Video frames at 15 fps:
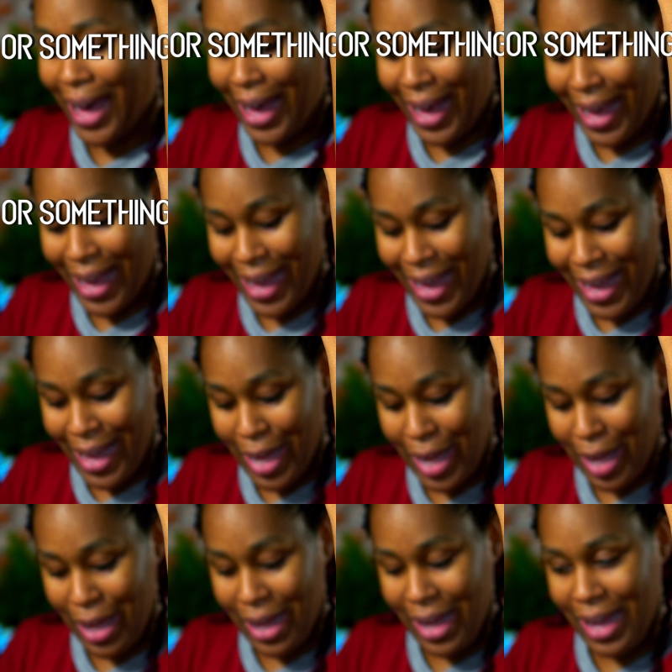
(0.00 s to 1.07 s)

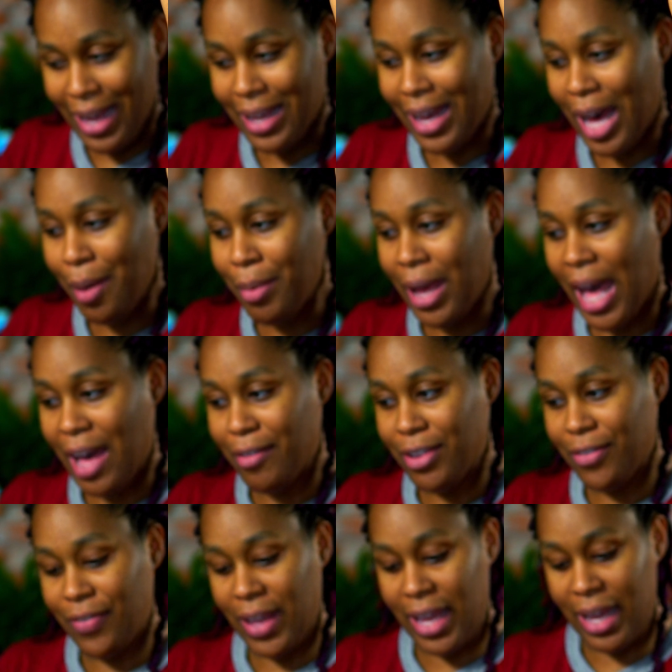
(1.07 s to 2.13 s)
I'm an
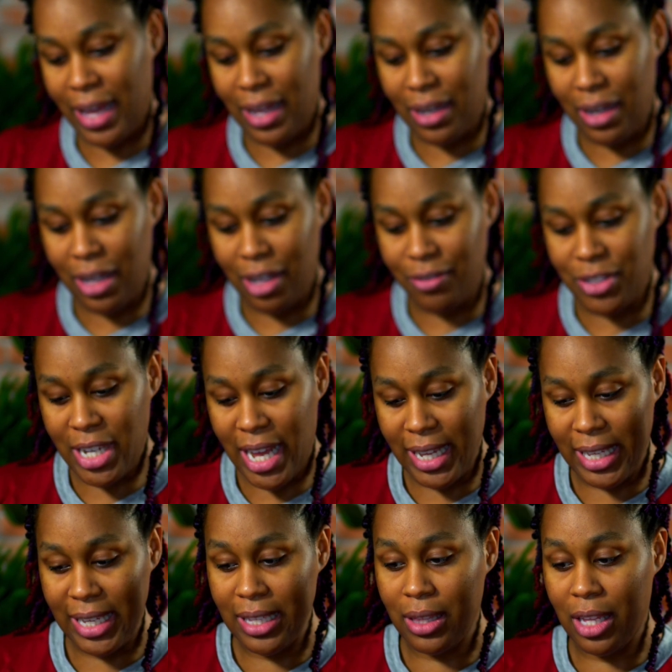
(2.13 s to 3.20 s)
avid fan of Jackie,